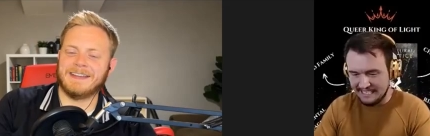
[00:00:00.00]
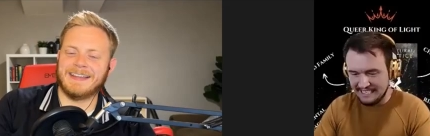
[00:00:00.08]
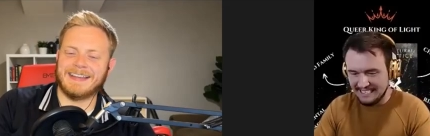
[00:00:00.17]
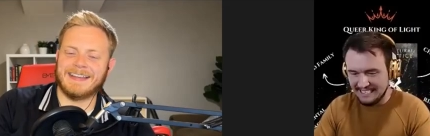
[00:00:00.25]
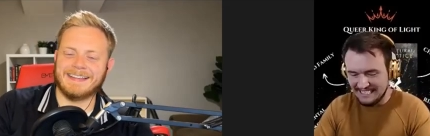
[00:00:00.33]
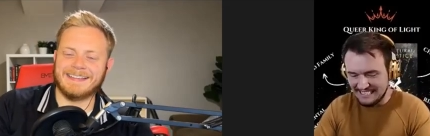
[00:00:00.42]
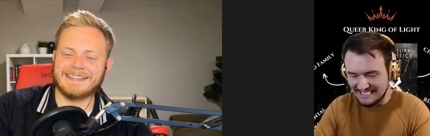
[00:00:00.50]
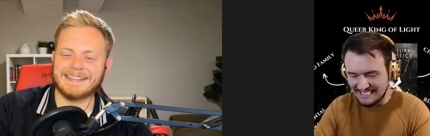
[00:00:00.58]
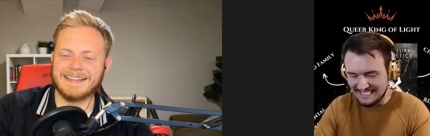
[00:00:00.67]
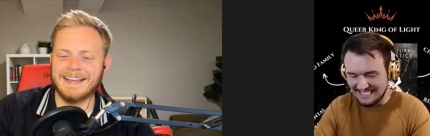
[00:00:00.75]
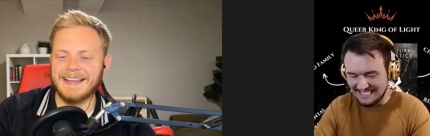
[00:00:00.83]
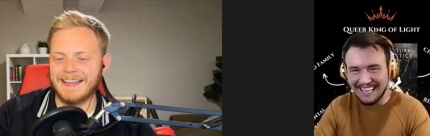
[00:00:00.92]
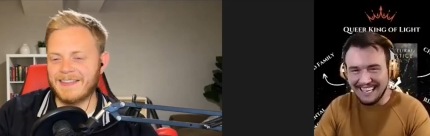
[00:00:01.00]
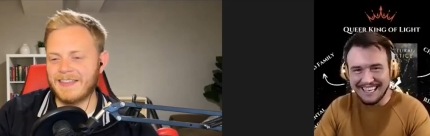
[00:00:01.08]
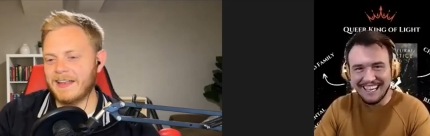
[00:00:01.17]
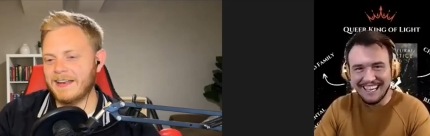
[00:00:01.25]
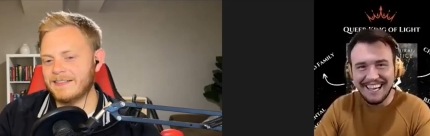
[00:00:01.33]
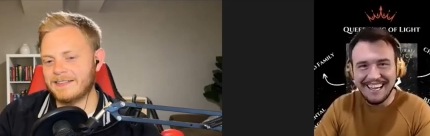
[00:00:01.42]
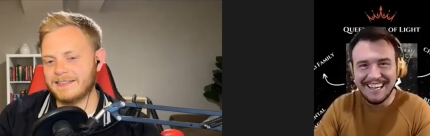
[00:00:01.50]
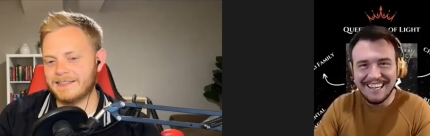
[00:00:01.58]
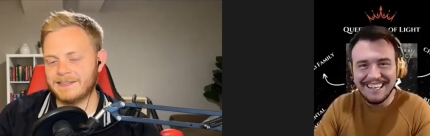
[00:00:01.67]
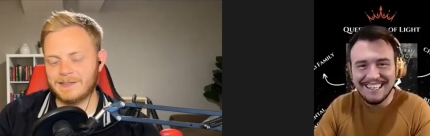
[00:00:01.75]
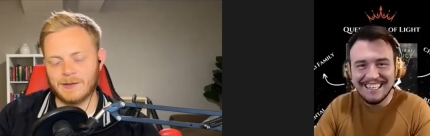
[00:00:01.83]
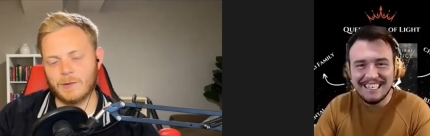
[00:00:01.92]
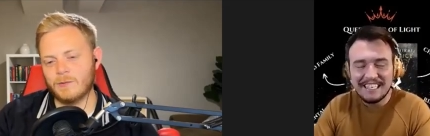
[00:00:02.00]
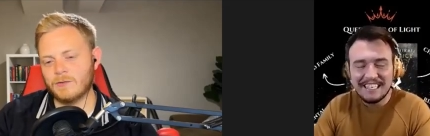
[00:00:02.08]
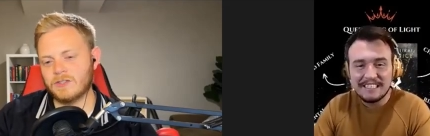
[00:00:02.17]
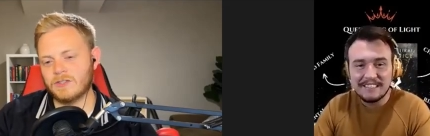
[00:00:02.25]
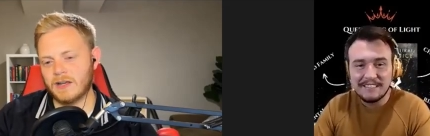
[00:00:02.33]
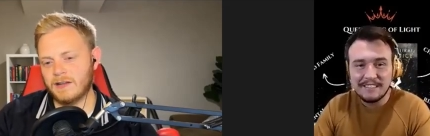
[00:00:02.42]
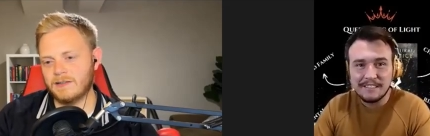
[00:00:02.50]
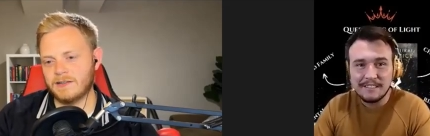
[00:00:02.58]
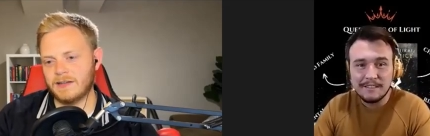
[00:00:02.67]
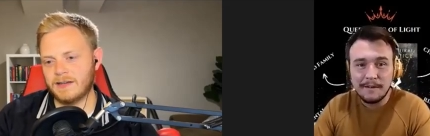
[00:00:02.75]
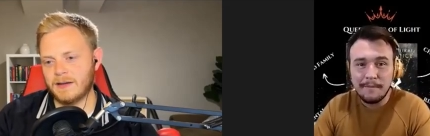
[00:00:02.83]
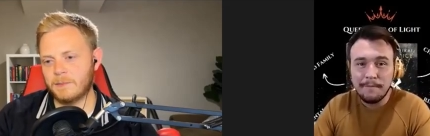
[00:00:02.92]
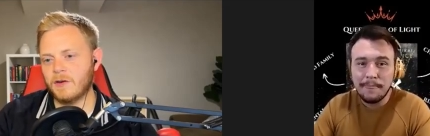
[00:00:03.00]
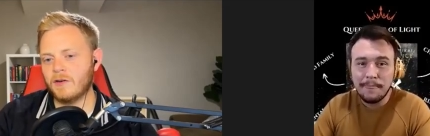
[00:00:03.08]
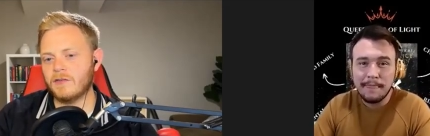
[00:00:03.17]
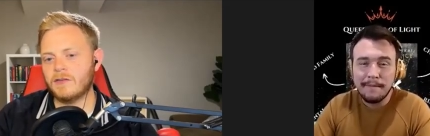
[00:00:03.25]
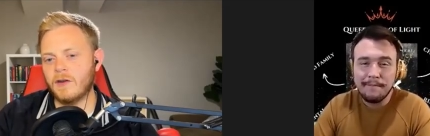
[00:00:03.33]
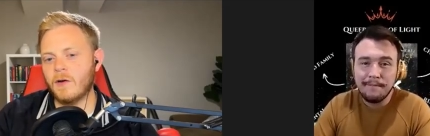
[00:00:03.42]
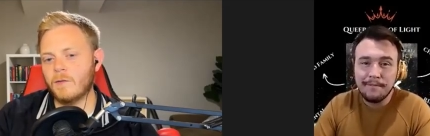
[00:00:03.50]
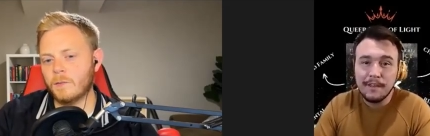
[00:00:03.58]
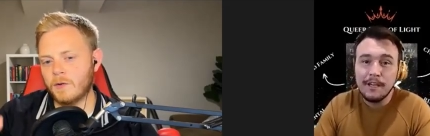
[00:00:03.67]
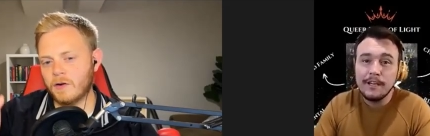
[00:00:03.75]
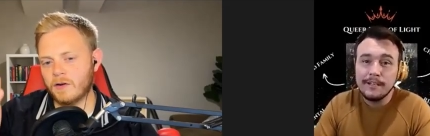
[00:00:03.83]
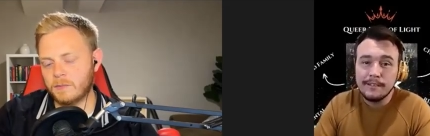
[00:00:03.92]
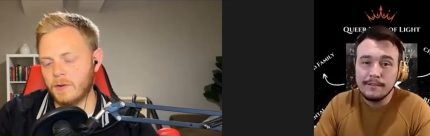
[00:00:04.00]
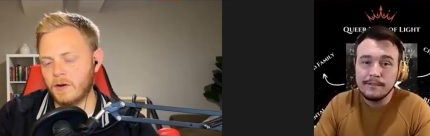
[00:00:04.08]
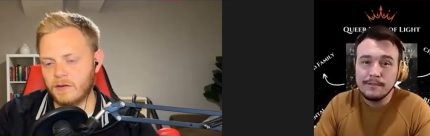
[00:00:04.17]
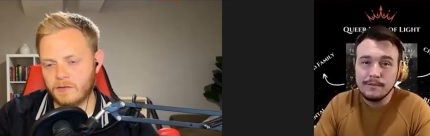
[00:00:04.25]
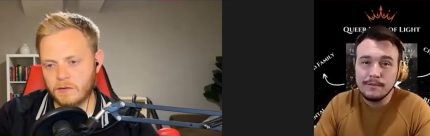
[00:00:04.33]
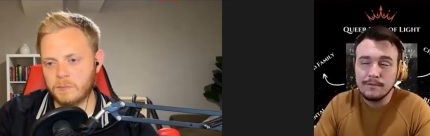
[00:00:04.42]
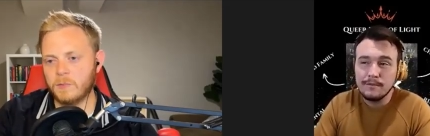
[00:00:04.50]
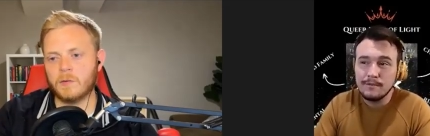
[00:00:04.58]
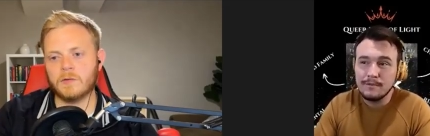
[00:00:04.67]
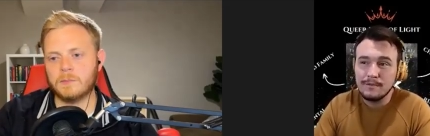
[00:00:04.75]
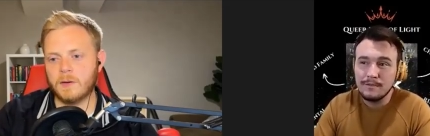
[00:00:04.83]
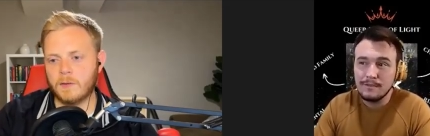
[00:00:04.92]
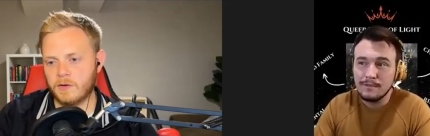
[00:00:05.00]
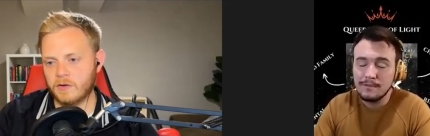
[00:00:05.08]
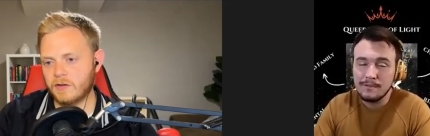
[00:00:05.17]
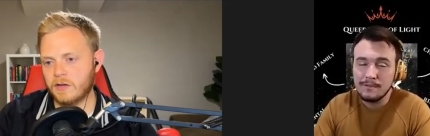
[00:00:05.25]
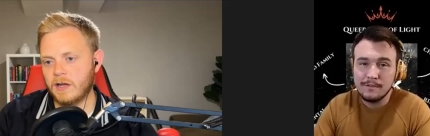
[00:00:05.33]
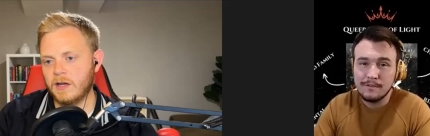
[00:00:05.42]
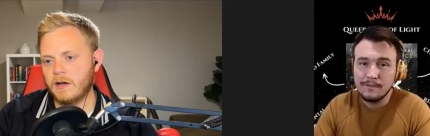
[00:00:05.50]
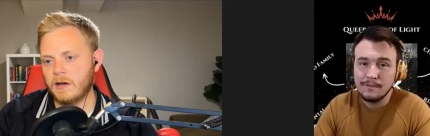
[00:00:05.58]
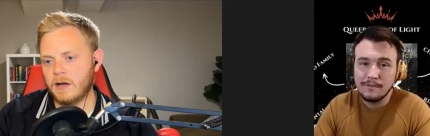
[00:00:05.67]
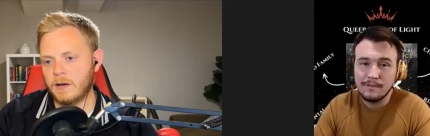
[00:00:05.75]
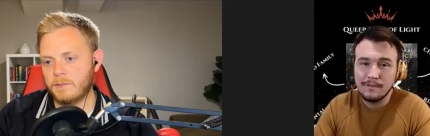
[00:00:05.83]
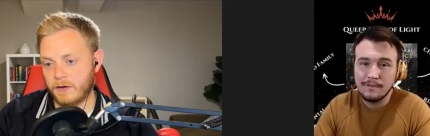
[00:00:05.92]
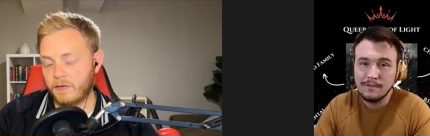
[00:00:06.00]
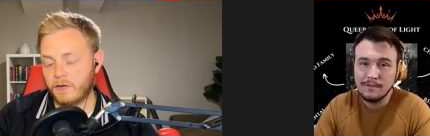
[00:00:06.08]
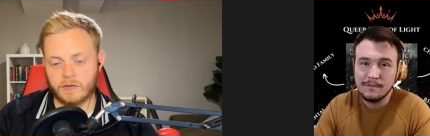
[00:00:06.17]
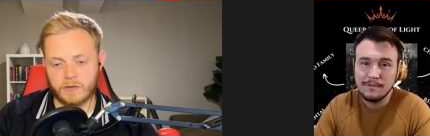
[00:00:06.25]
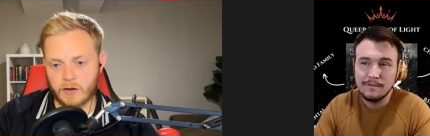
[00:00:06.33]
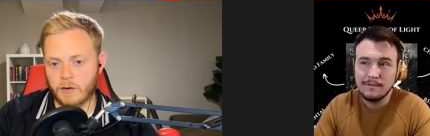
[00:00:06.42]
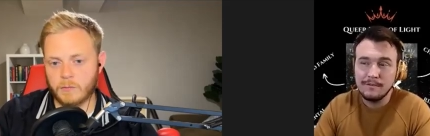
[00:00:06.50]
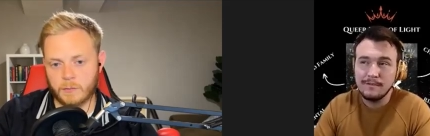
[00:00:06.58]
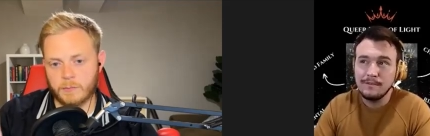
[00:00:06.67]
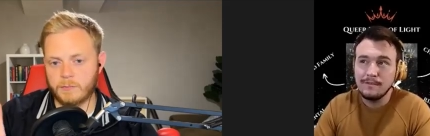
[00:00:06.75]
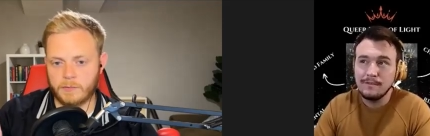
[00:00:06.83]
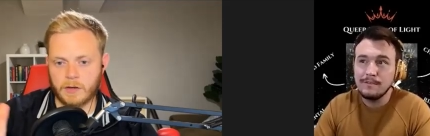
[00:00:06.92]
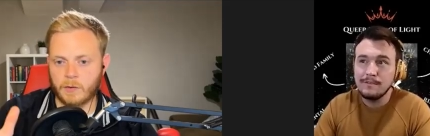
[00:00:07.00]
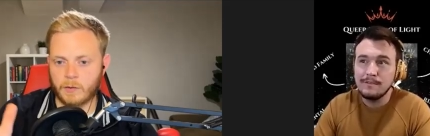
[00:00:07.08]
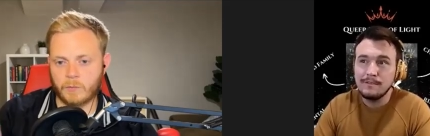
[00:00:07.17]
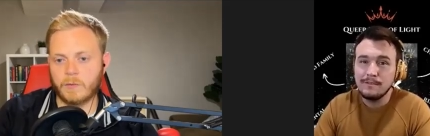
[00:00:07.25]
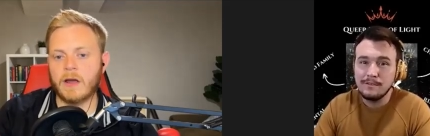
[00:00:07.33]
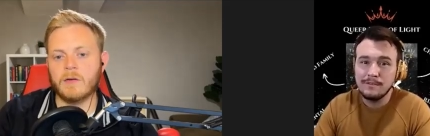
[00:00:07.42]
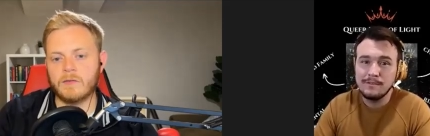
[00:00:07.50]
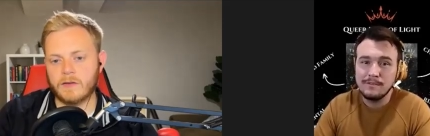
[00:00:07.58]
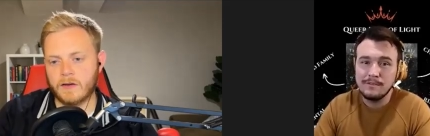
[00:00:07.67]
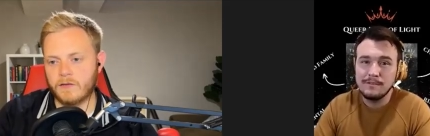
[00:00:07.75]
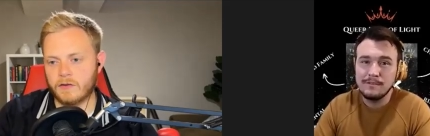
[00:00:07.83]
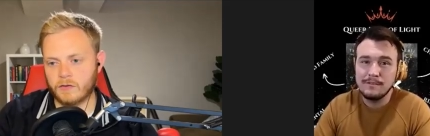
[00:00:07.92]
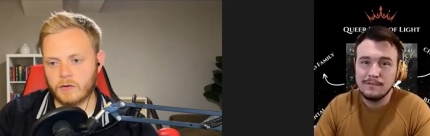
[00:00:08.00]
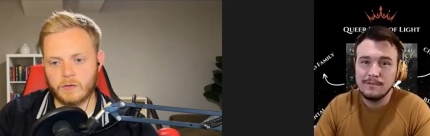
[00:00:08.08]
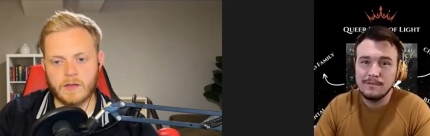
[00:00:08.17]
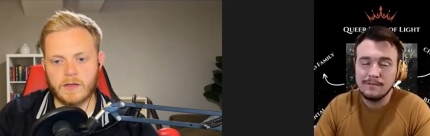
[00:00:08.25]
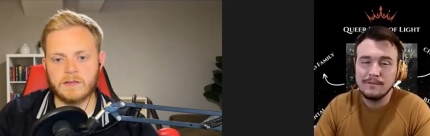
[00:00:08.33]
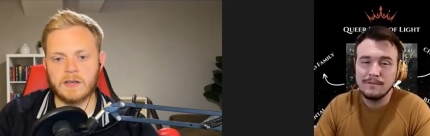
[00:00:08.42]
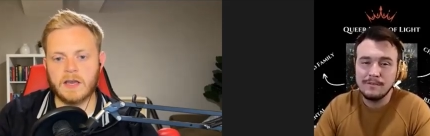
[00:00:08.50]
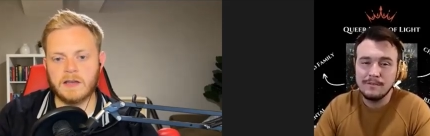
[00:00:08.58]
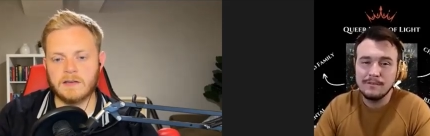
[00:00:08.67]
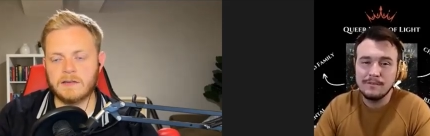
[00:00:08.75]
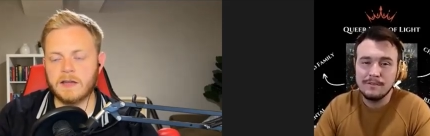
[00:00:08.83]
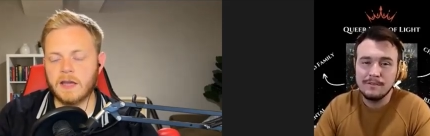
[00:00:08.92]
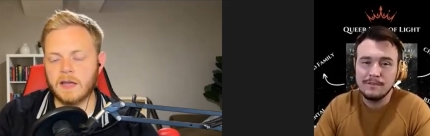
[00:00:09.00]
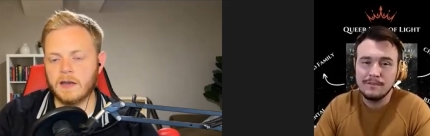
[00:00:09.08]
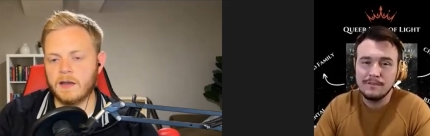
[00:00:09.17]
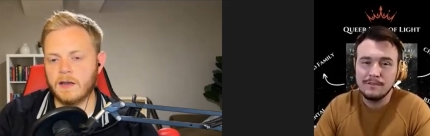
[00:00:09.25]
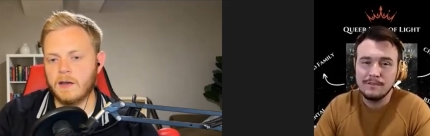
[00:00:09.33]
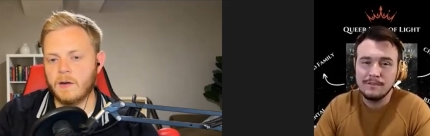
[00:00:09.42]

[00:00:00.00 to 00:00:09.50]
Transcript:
Speaker 1: because that is so challenging. I'm curious to know from your experience. So this book was published uh, five years ago, or you know, around five years ago, 2018.